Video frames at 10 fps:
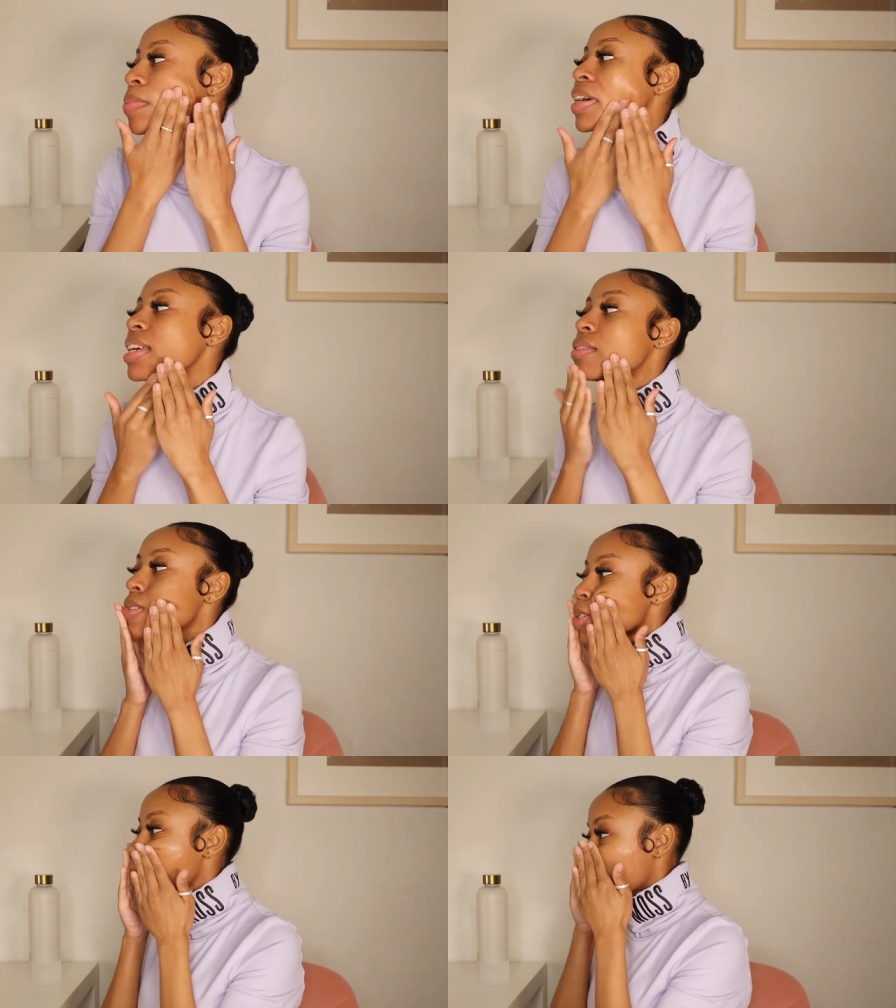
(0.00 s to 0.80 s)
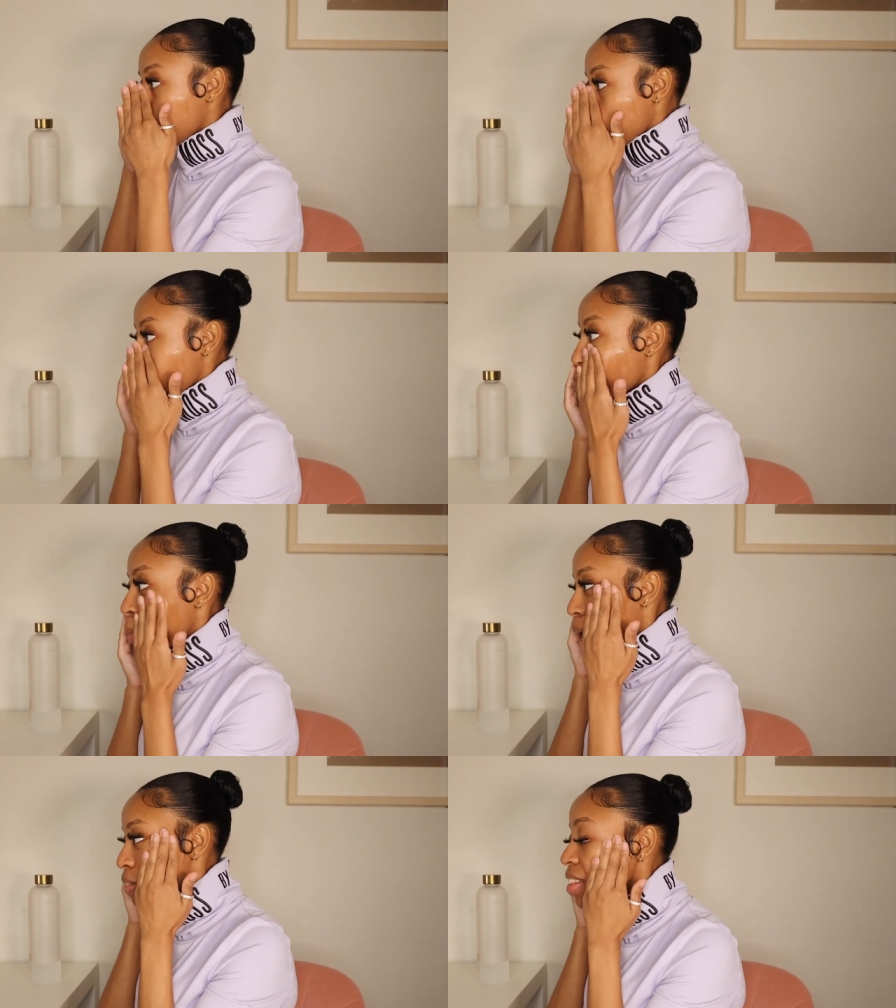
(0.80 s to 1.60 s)
But even still,
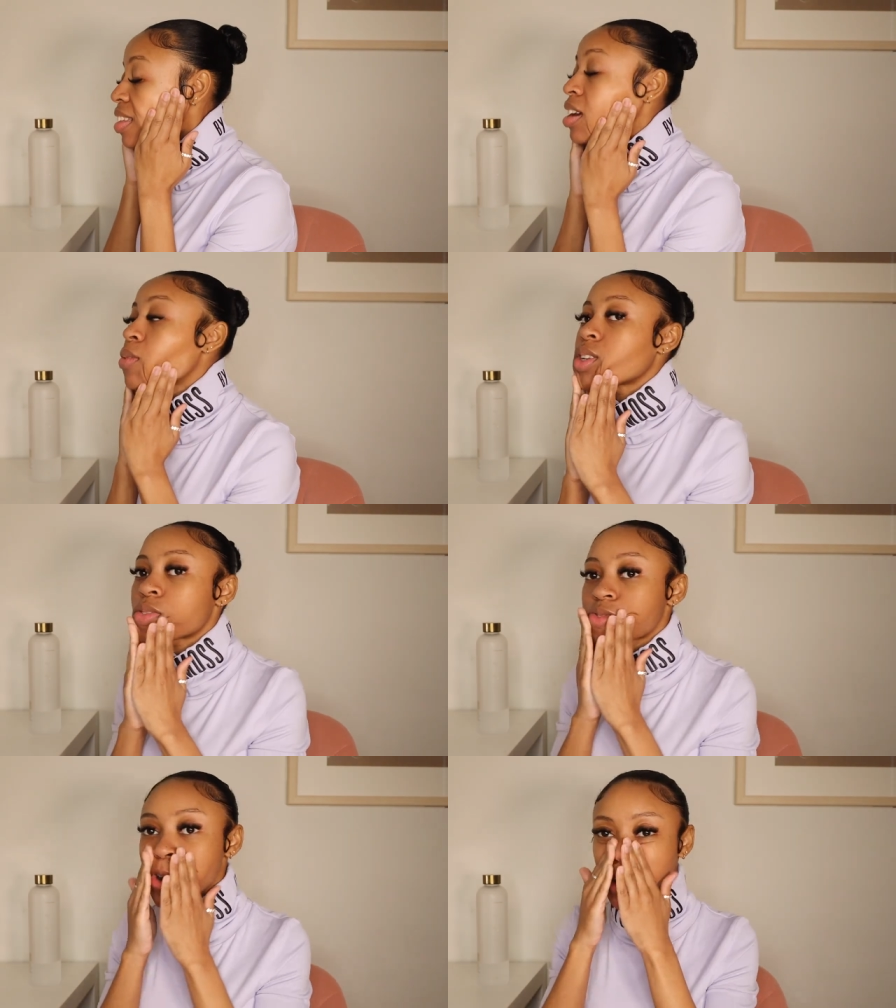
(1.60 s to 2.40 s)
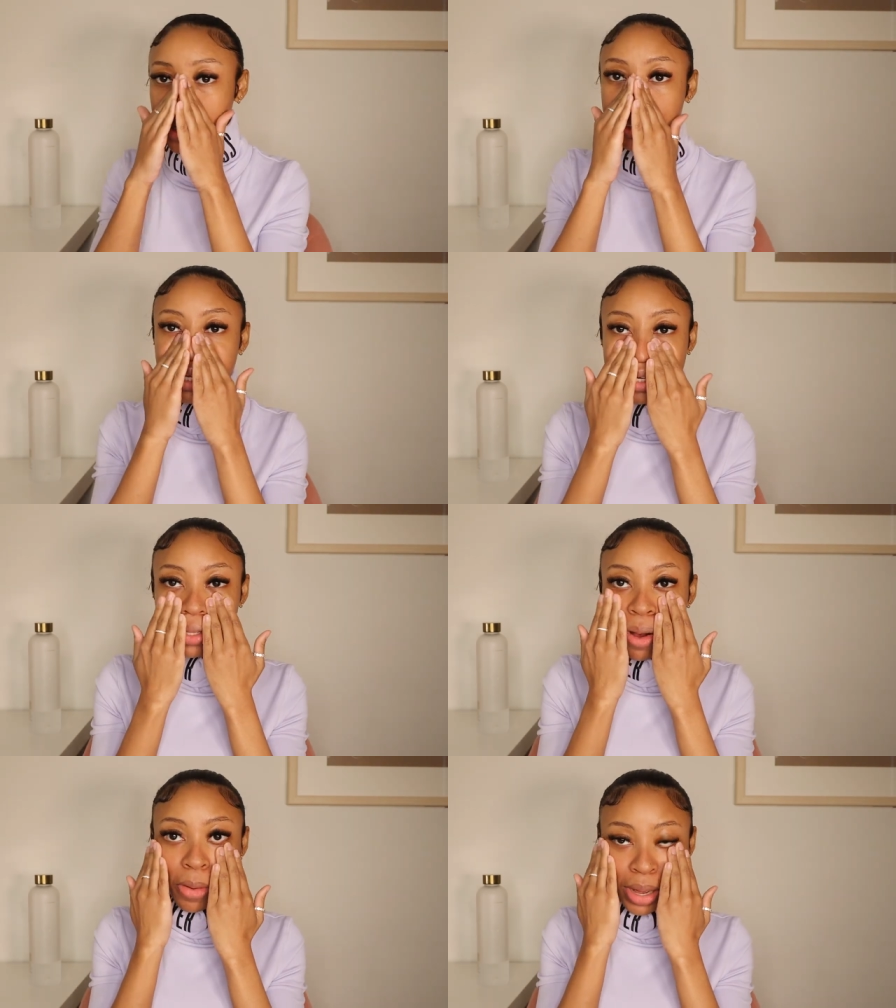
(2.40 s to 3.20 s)
everything will of course, as
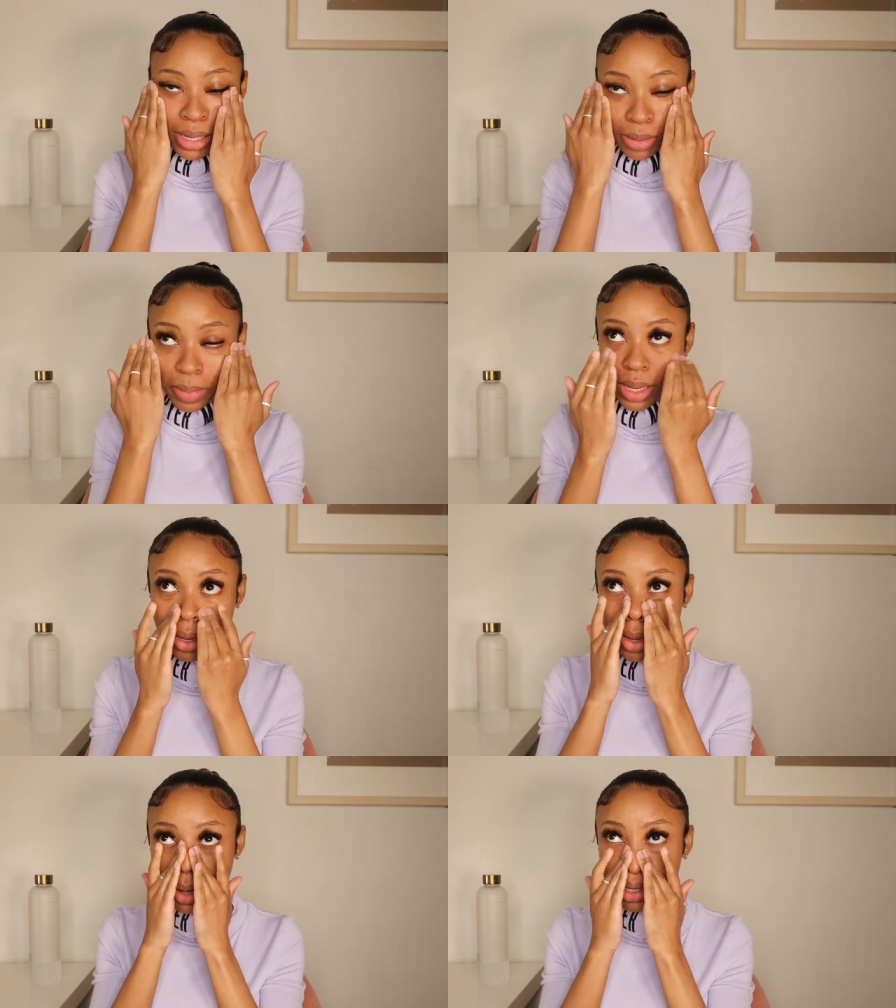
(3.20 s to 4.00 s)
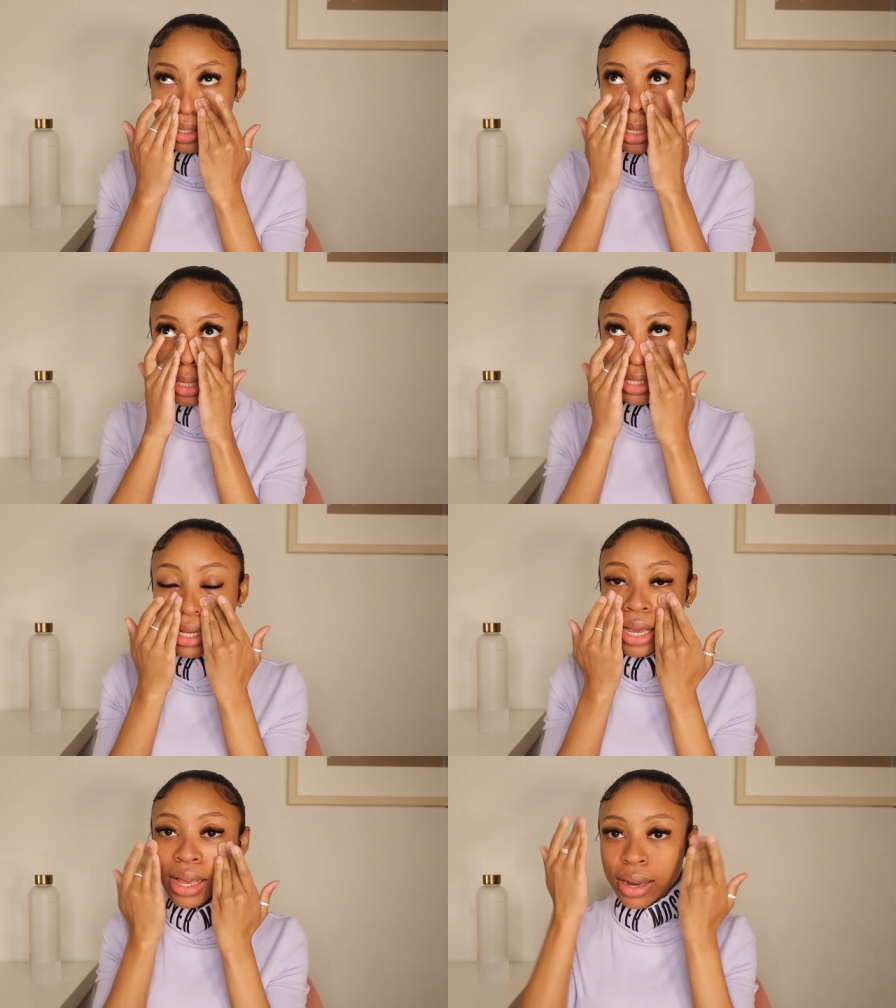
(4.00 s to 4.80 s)
always, be linked
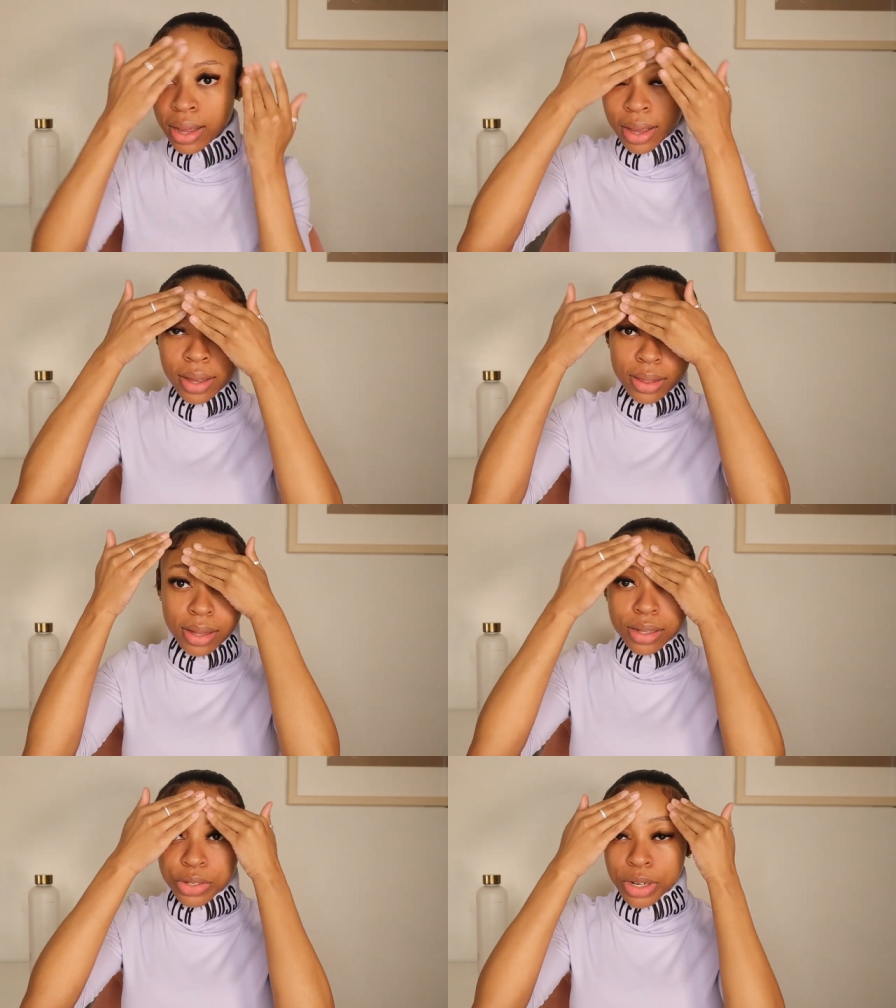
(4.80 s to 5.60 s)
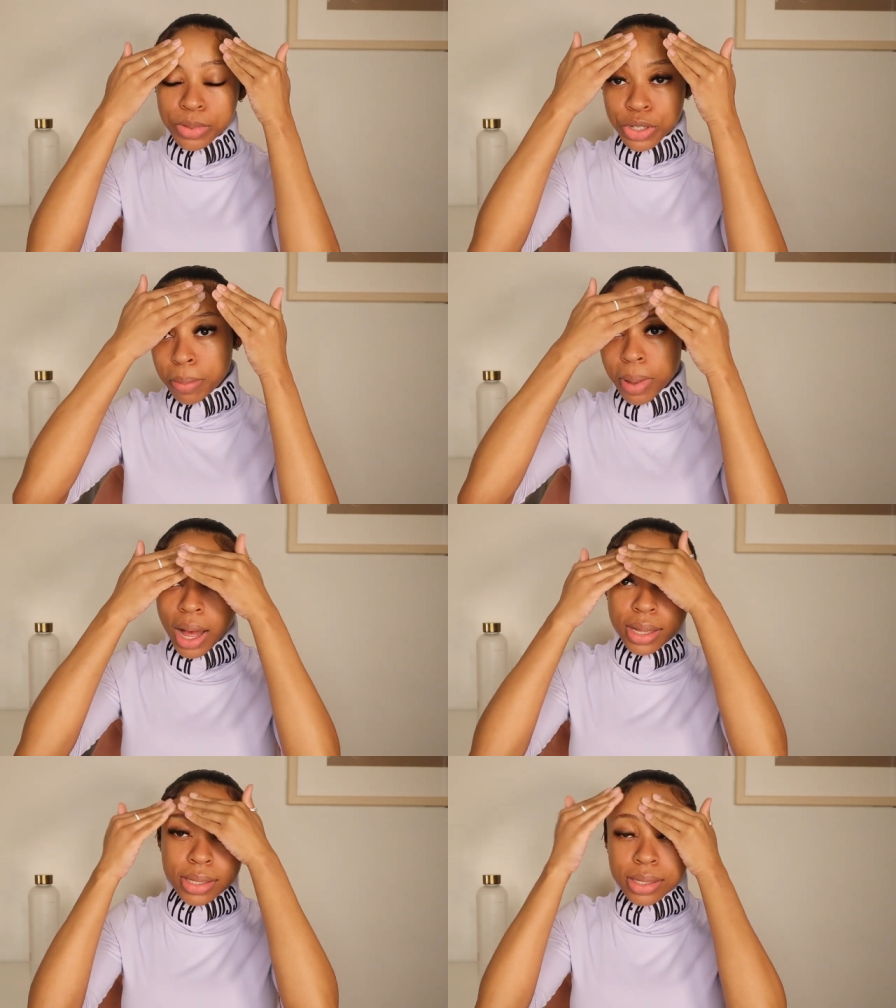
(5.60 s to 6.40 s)
in the description
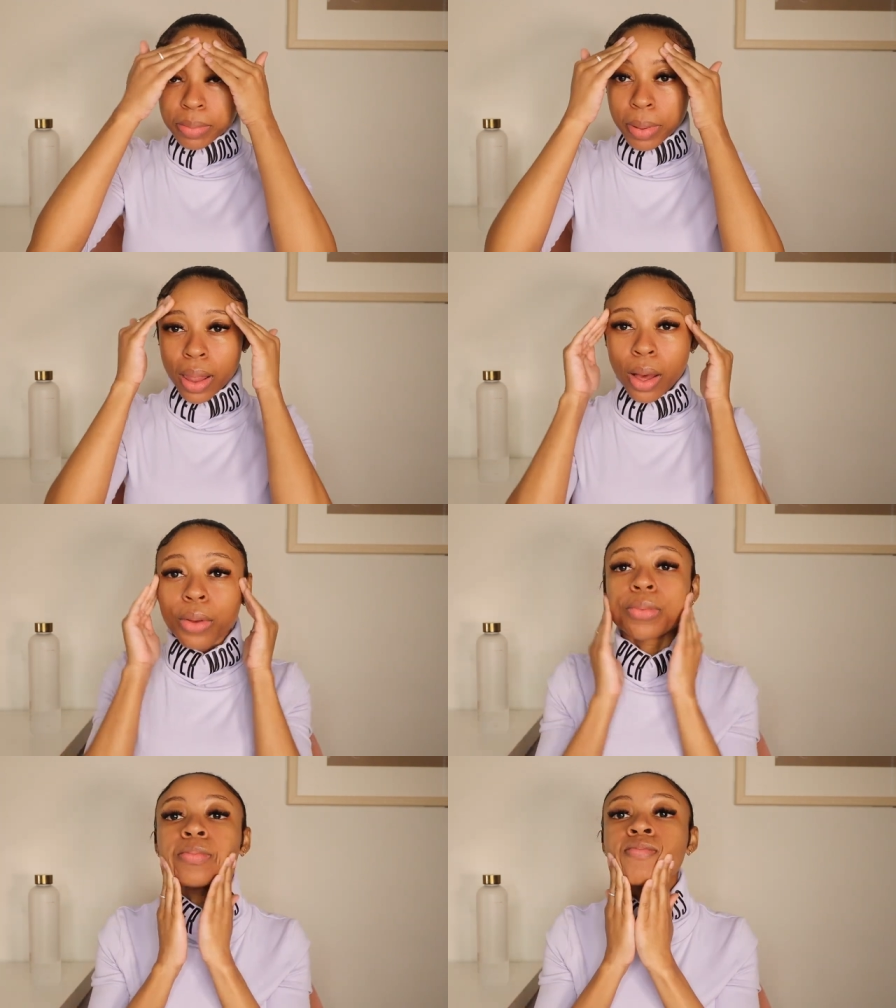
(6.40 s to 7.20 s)
box below.